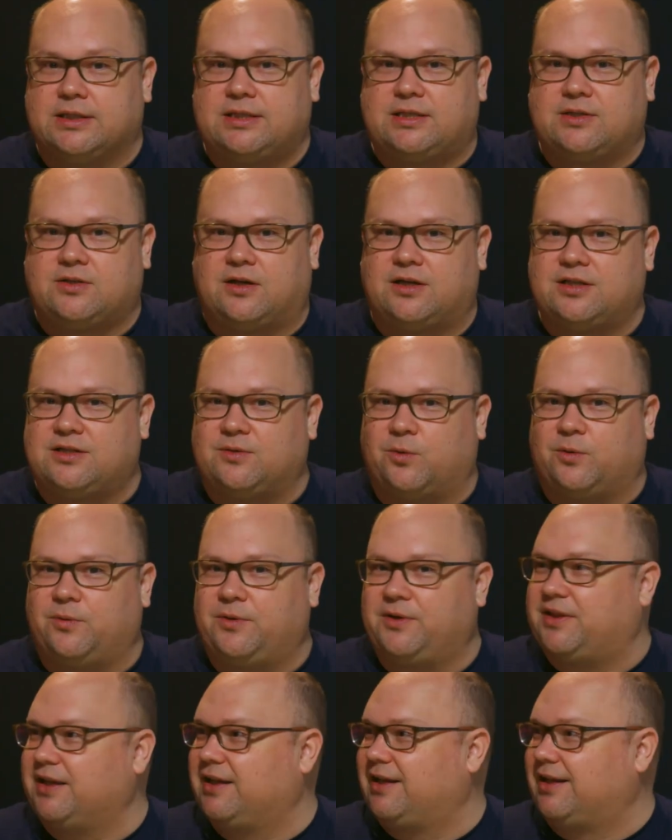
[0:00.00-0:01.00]
this is awesome what were
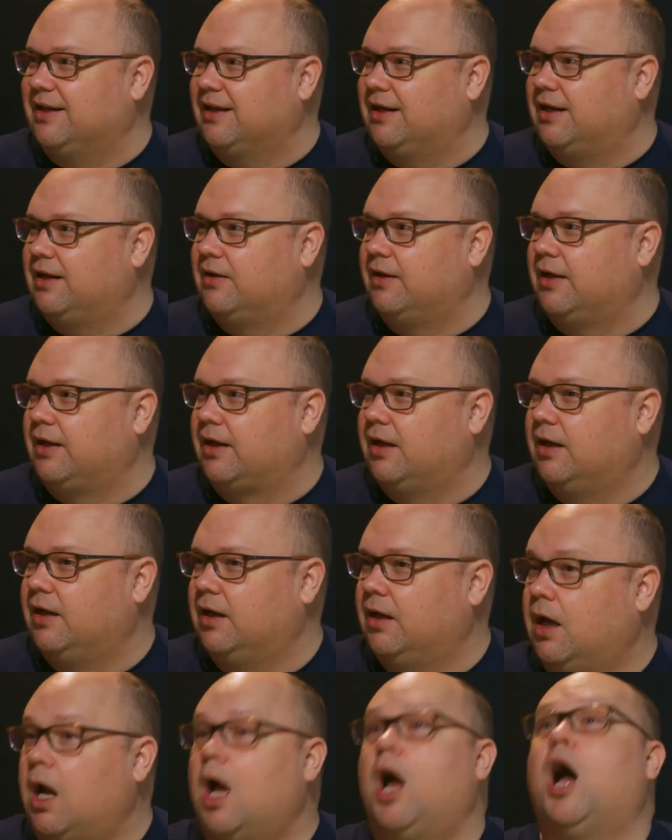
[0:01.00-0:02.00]
you thinking and you're like
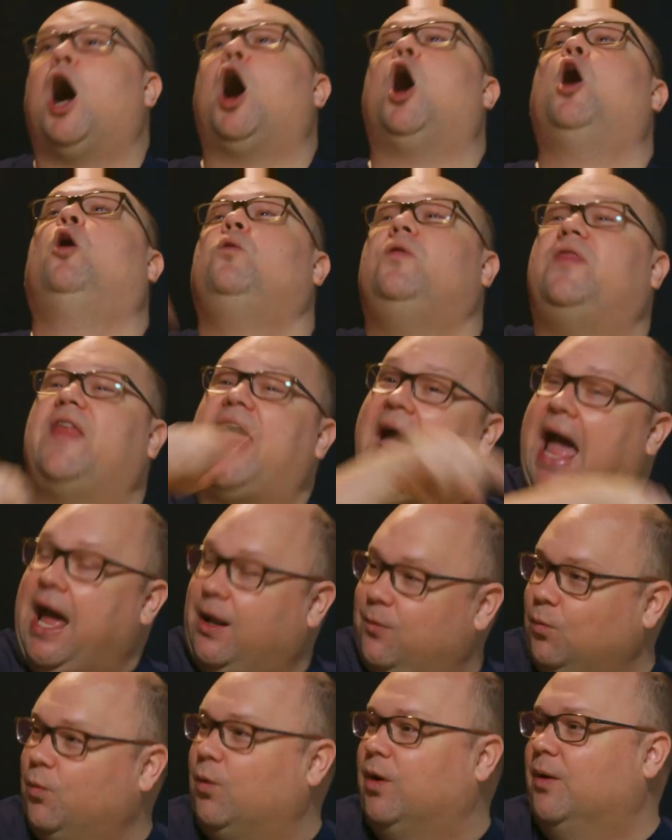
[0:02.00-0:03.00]
mm-hmm. oh
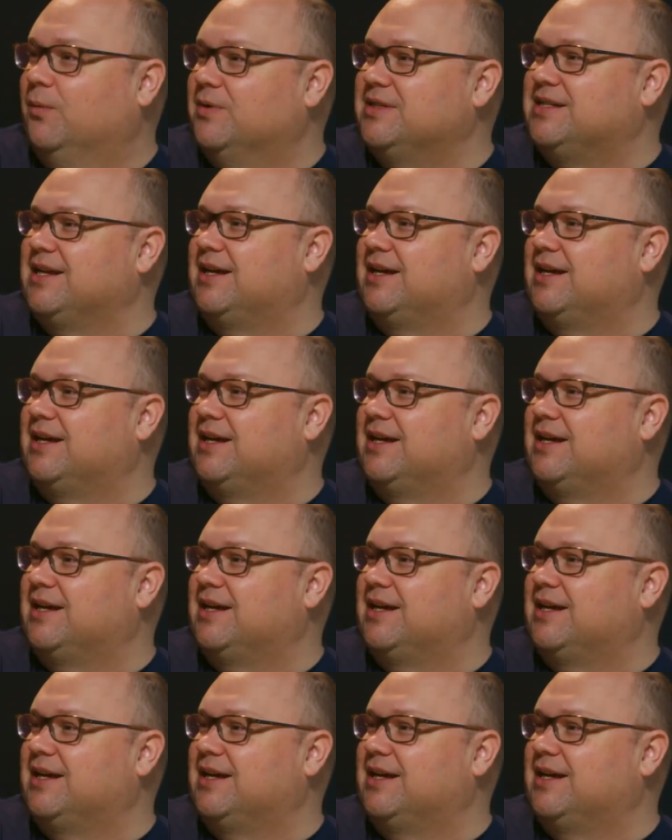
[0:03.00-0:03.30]
that what was